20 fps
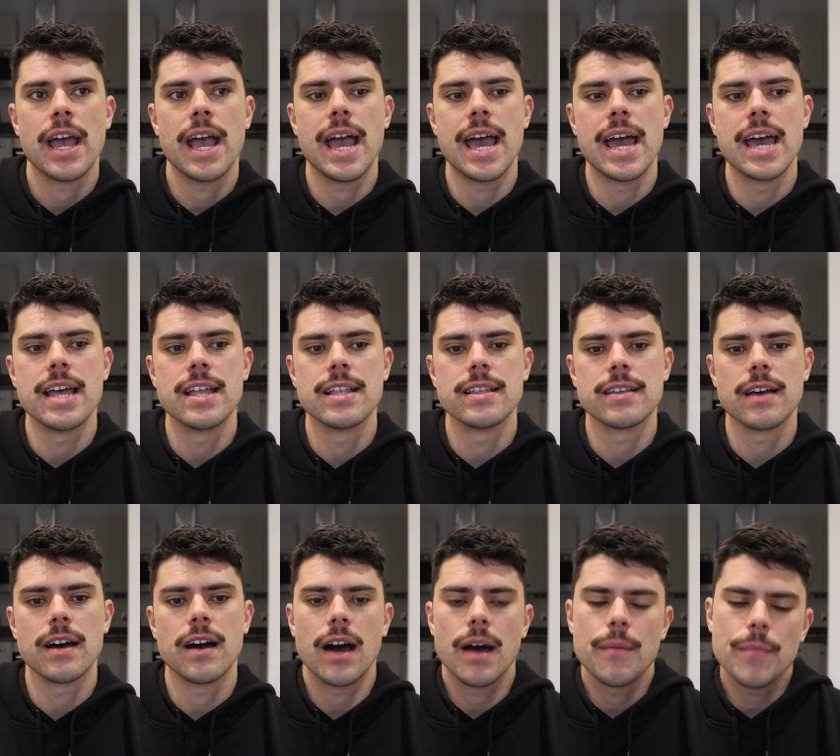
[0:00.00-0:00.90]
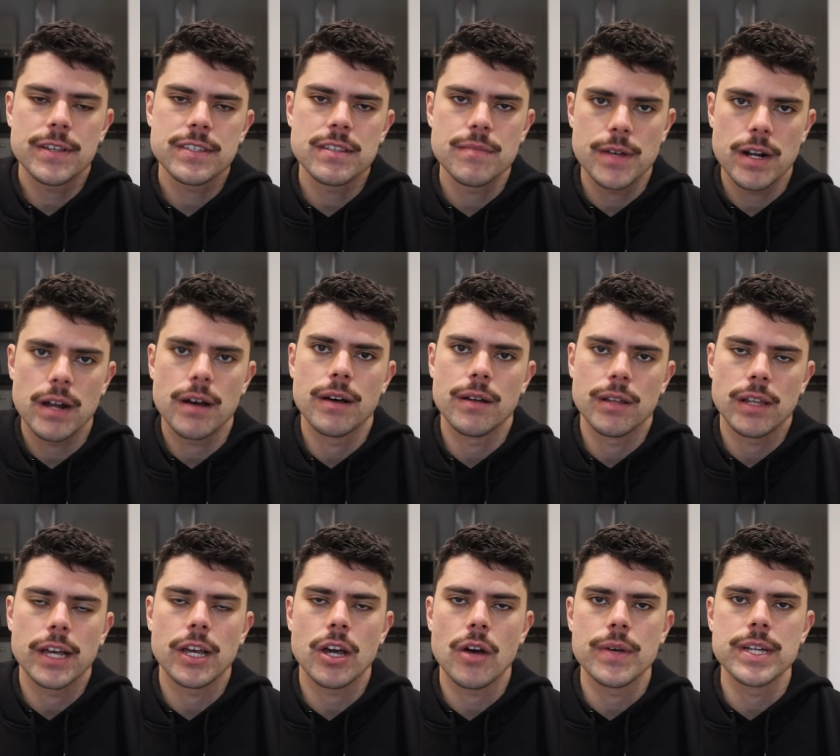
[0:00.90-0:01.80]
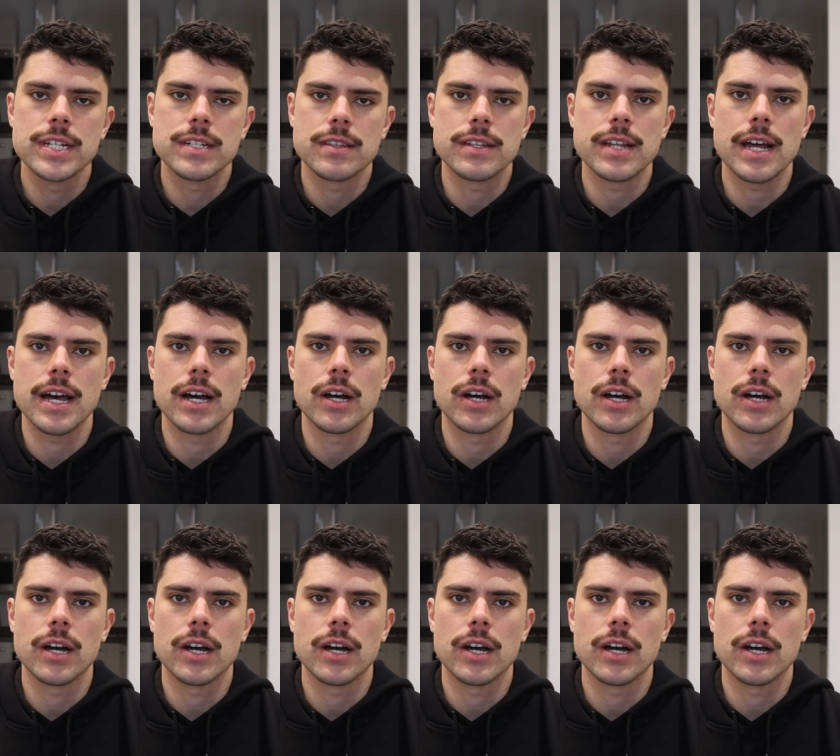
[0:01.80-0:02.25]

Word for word: And uh, I must admit, I, like going into the day,